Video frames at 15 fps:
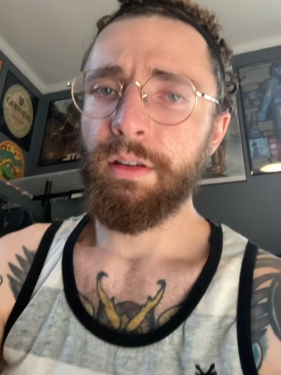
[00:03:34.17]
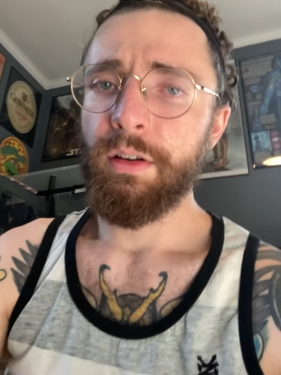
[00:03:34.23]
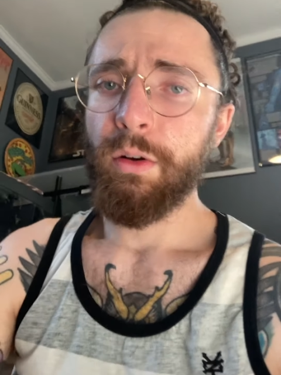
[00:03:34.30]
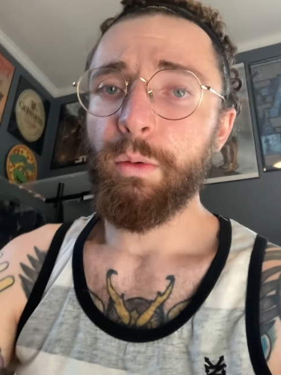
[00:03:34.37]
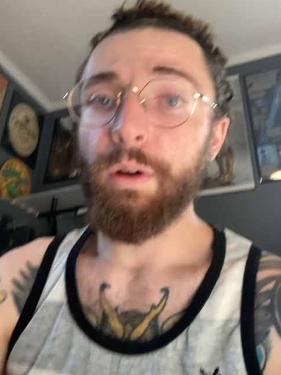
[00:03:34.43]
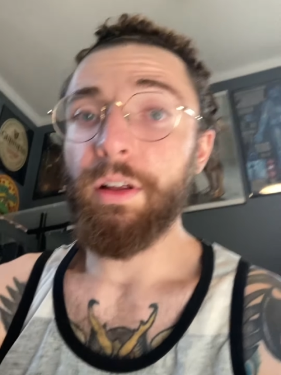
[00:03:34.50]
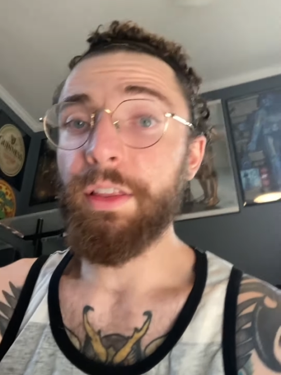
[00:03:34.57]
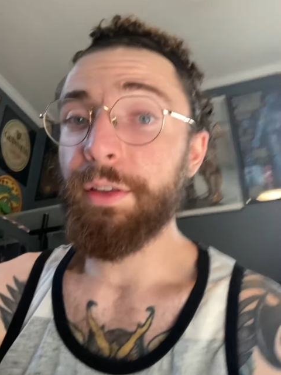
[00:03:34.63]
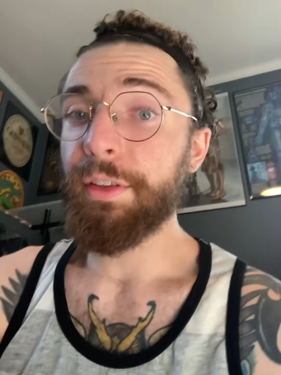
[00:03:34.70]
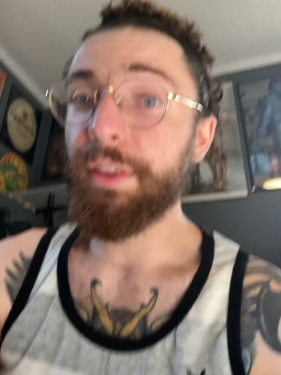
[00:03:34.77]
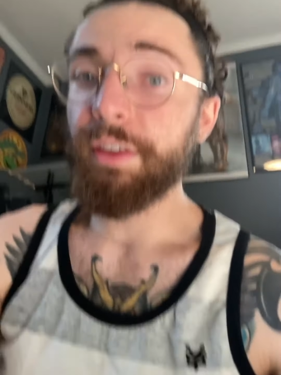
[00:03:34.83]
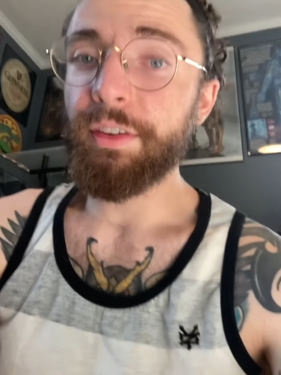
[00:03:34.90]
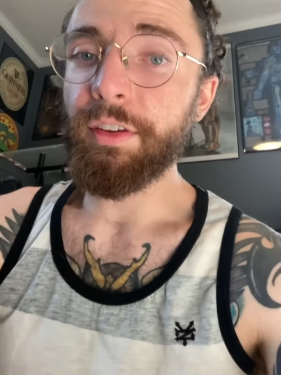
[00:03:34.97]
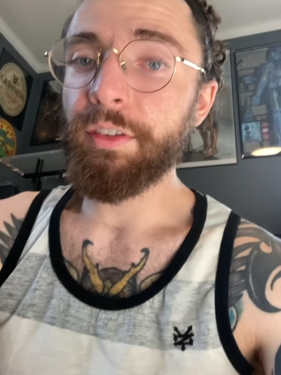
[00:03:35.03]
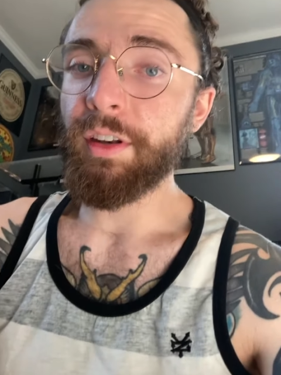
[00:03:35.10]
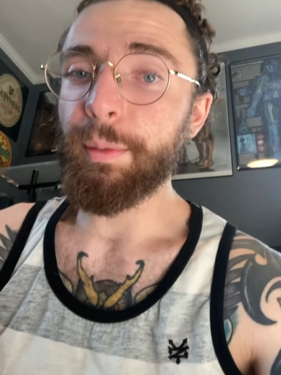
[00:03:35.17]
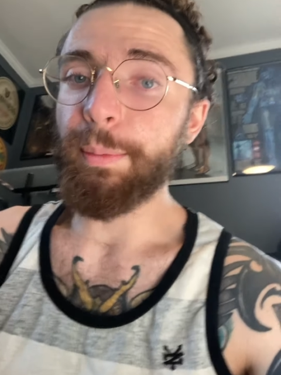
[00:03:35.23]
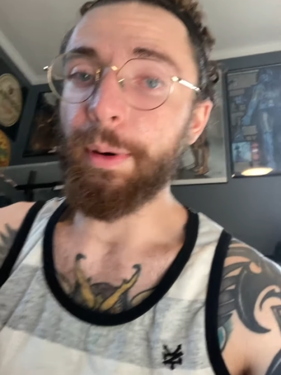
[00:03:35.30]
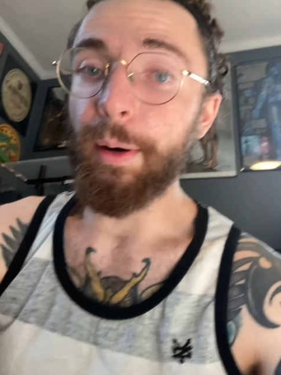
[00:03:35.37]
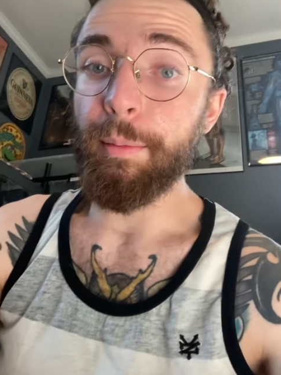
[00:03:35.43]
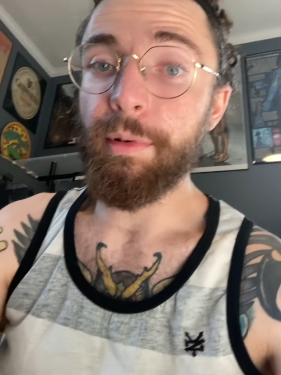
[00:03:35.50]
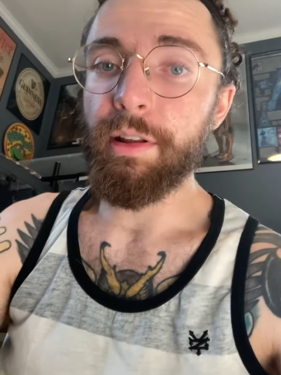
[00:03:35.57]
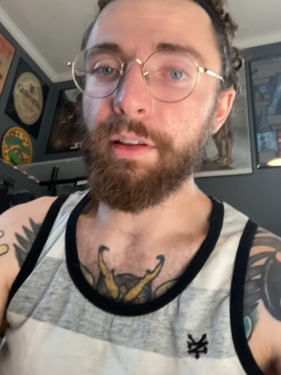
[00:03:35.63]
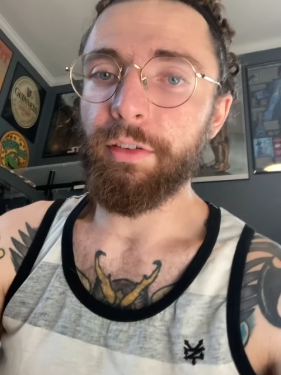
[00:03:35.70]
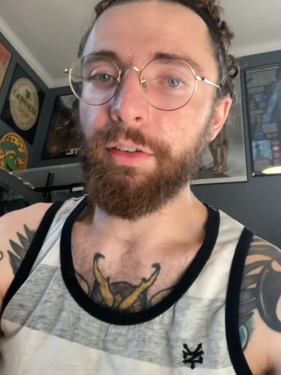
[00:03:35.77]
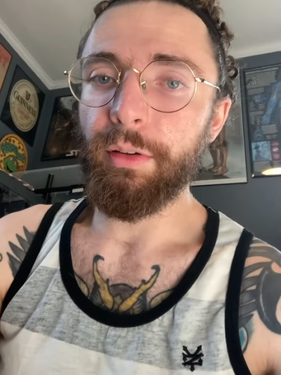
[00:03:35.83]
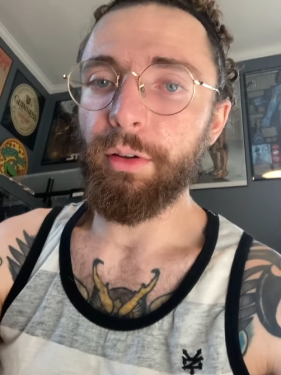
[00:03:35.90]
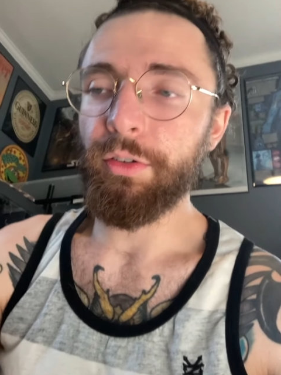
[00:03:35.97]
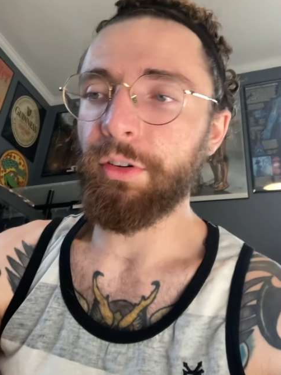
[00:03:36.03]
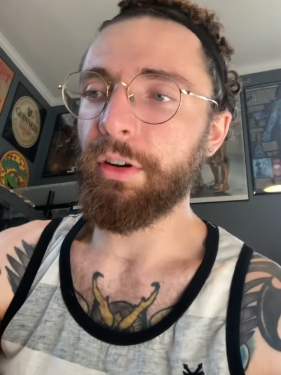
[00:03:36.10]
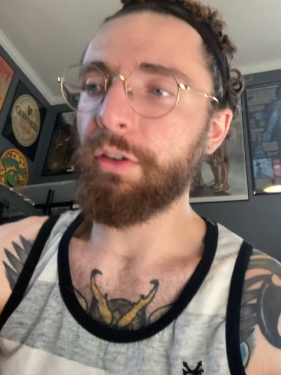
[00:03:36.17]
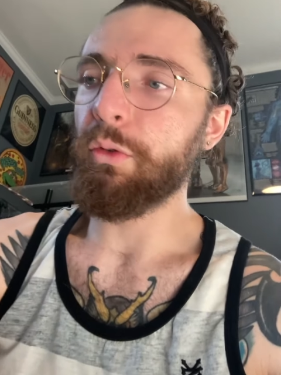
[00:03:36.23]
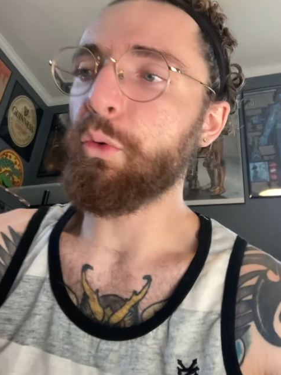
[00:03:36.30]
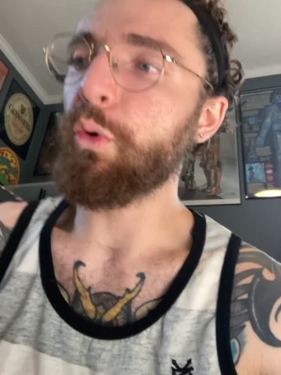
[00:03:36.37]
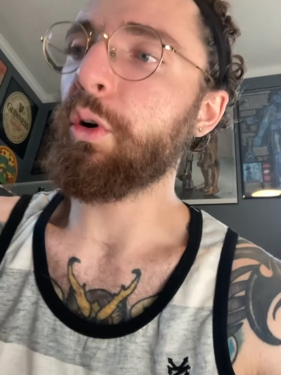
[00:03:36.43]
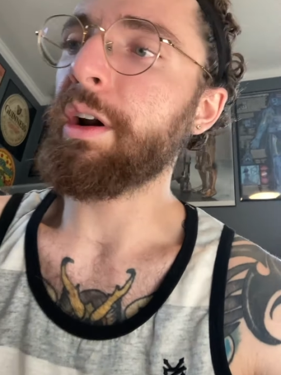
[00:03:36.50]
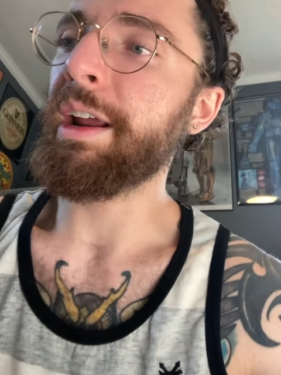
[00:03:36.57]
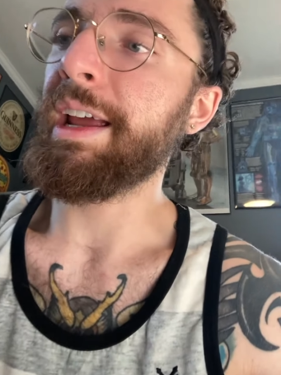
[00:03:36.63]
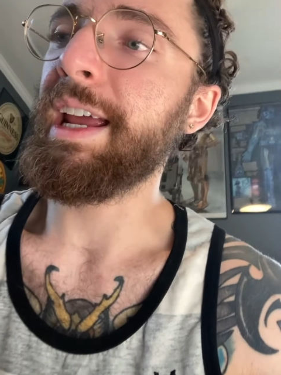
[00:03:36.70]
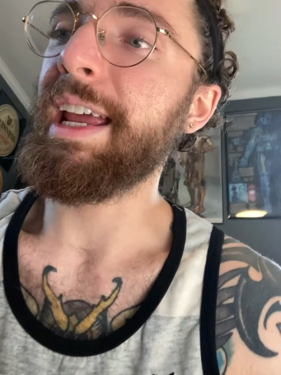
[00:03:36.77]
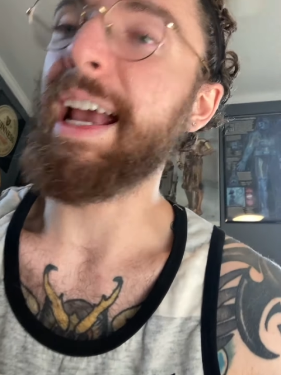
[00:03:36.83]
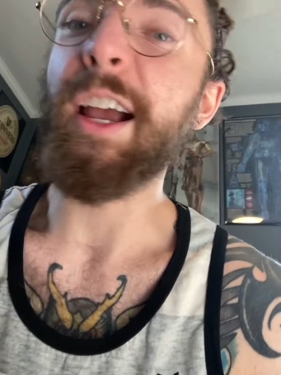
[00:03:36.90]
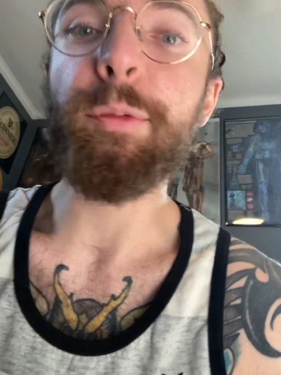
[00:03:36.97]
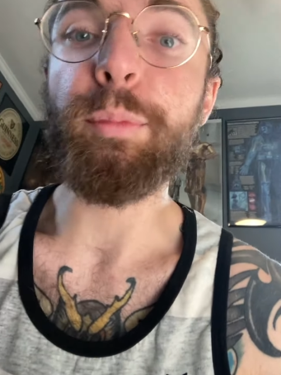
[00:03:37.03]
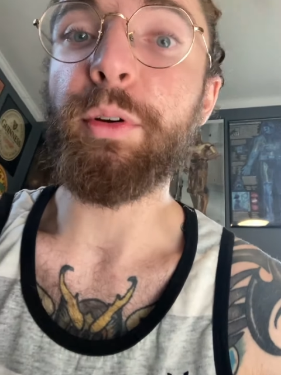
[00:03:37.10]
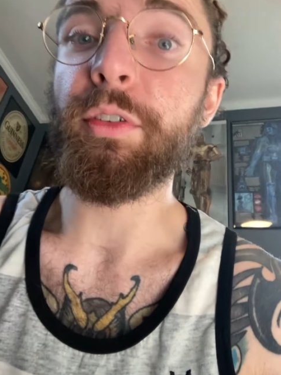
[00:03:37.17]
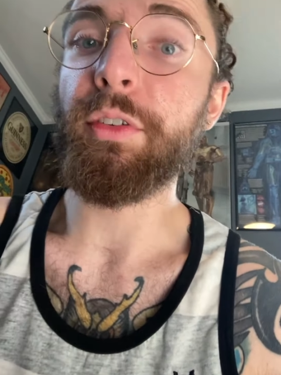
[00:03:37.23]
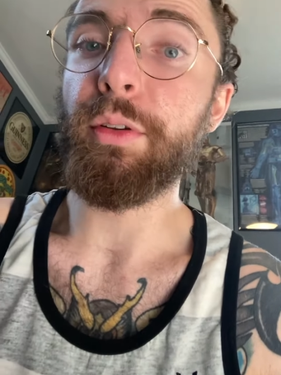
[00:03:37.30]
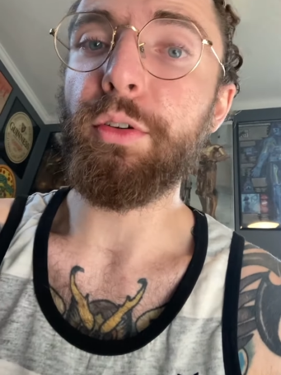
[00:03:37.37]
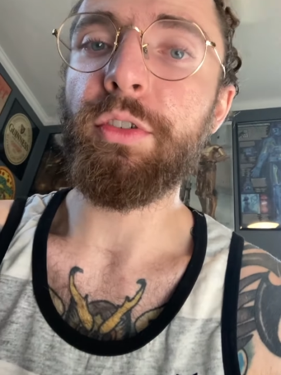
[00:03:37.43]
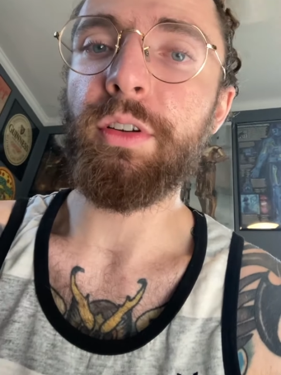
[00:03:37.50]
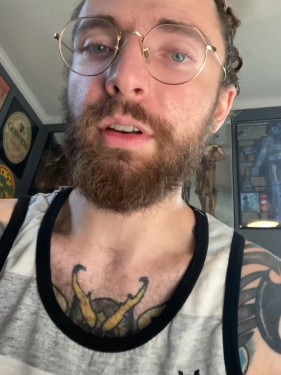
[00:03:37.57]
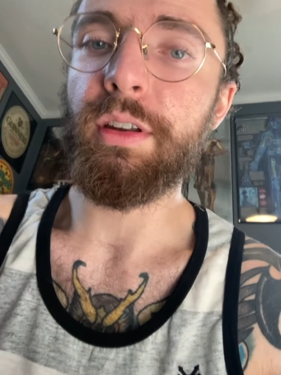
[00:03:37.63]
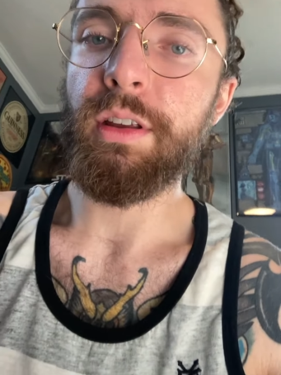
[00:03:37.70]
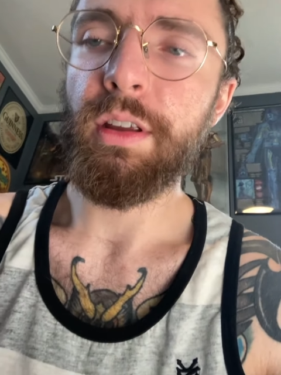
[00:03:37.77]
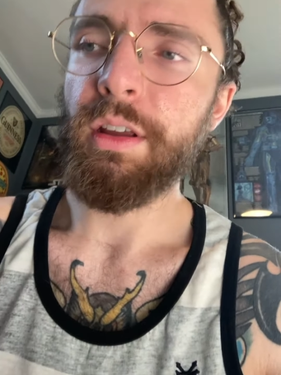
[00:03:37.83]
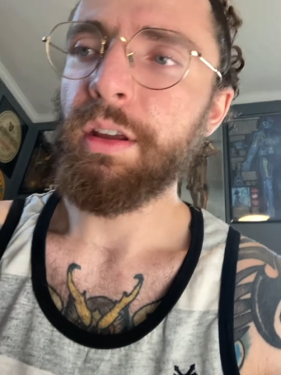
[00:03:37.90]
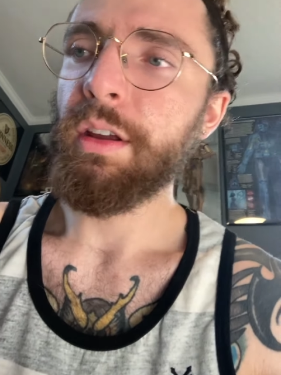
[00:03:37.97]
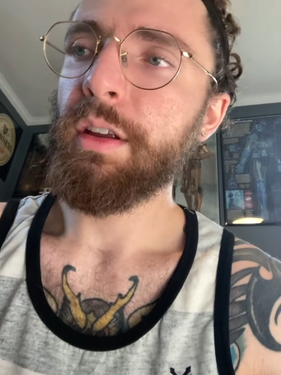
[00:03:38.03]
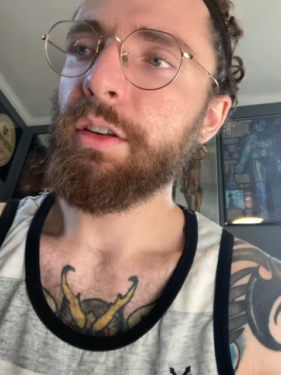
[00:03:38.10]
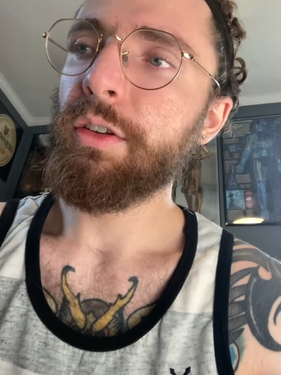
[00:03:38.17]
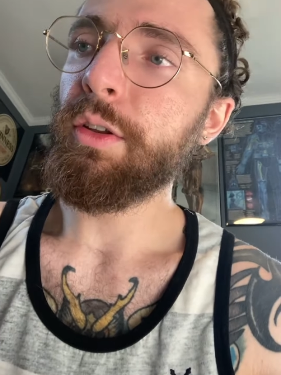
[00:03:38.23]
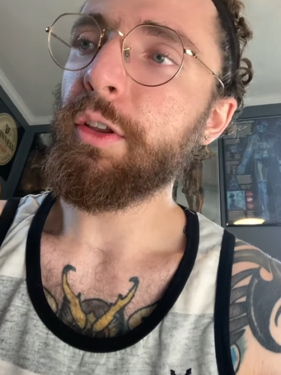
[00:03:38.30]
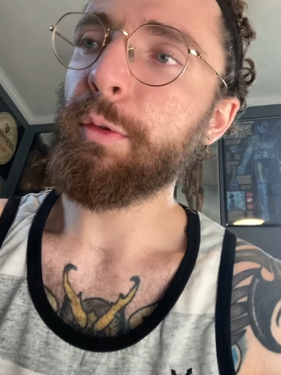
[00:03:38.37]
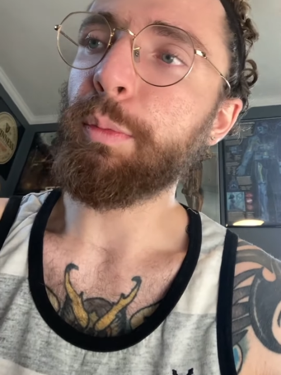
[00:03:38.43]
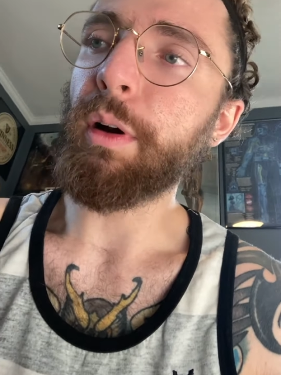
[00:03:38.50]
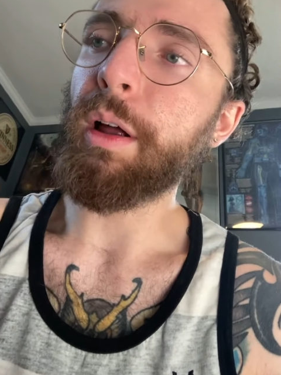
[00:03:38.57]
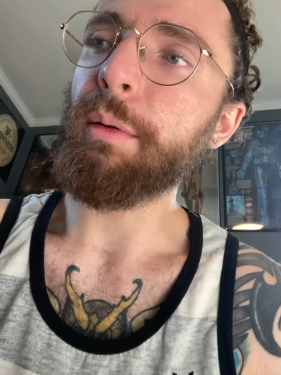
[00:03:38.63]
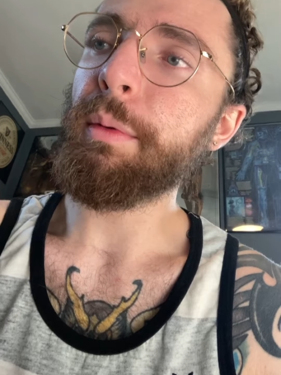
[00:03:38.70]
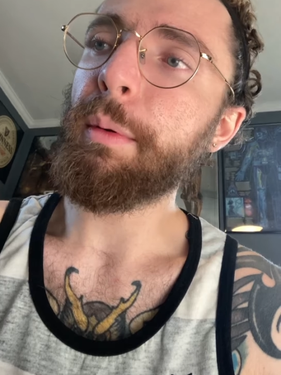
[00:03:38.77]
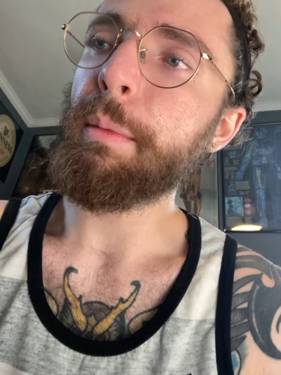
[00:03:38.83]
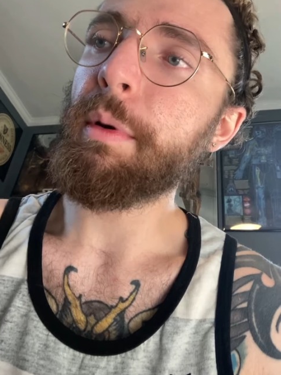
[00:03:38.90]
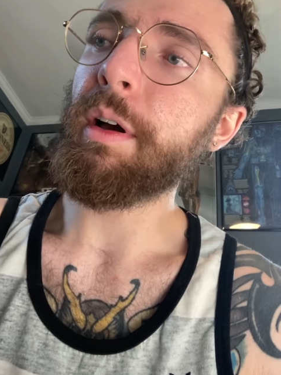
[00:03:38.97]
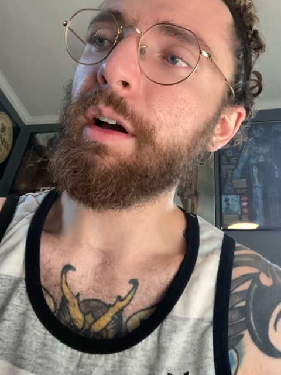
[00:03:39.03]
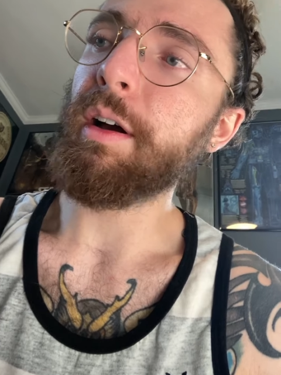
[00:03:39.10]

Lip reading: While this isn't a permanent solution or a expert solution to this problem,